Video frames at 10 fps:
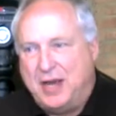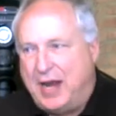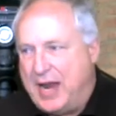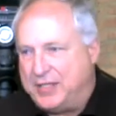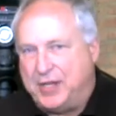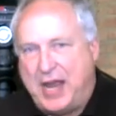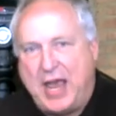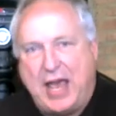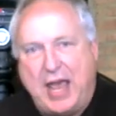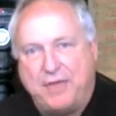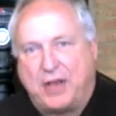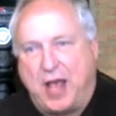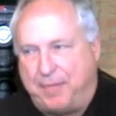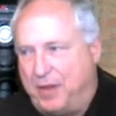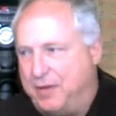And today I have a
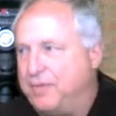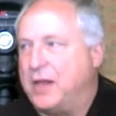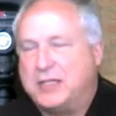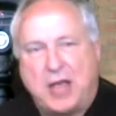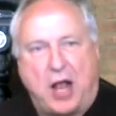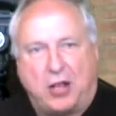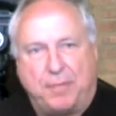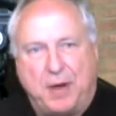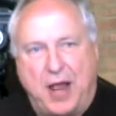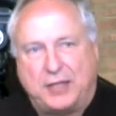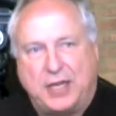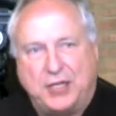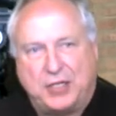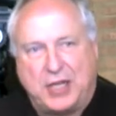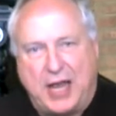couple of Sachtler products
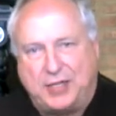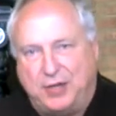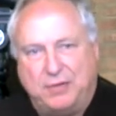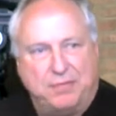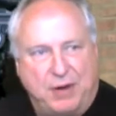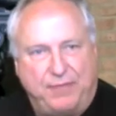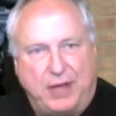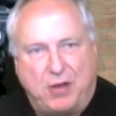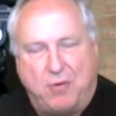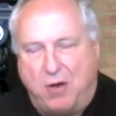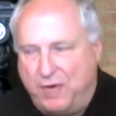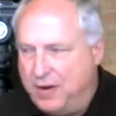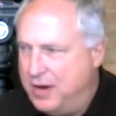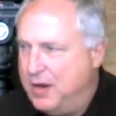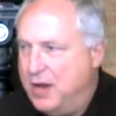I'd just like to briefly go over.
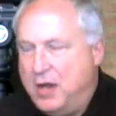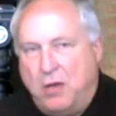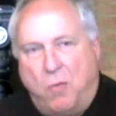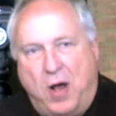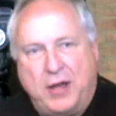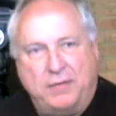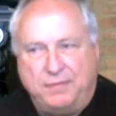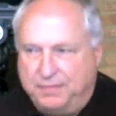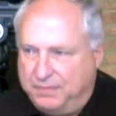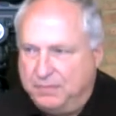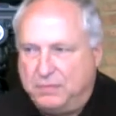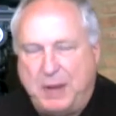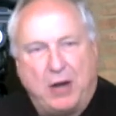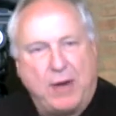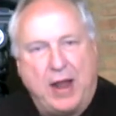One
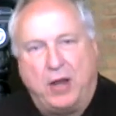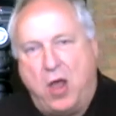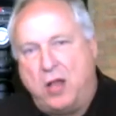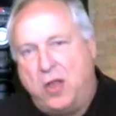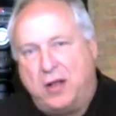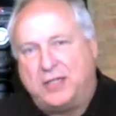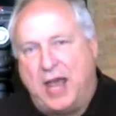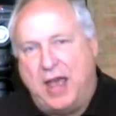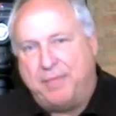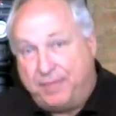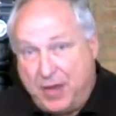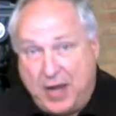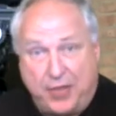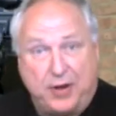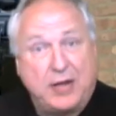been around a long time,
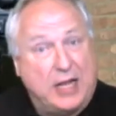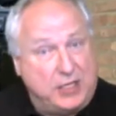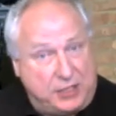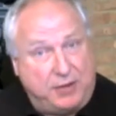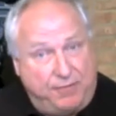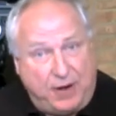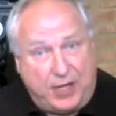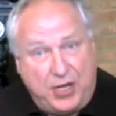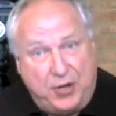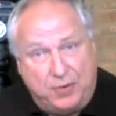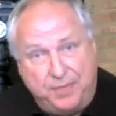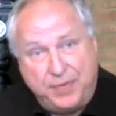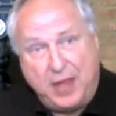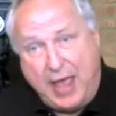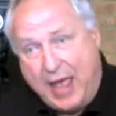another that is fairly new
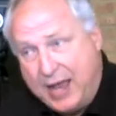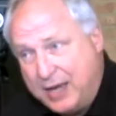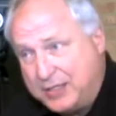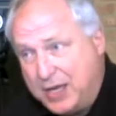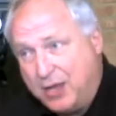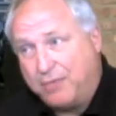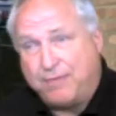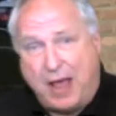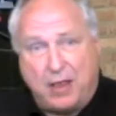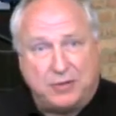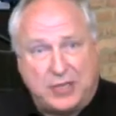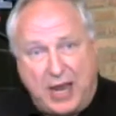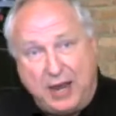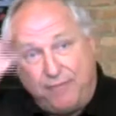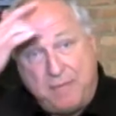and still follows
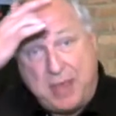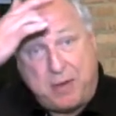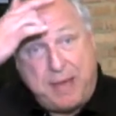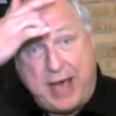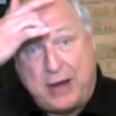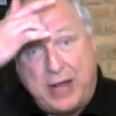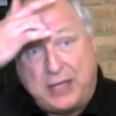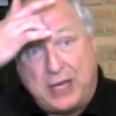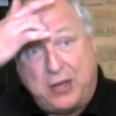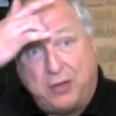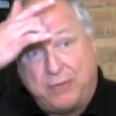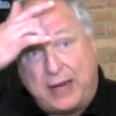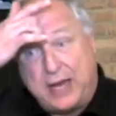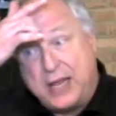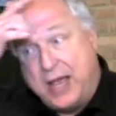a familiar pattern I think you'll
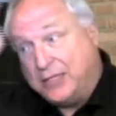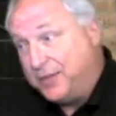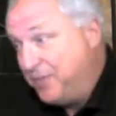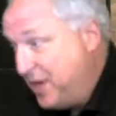recognize.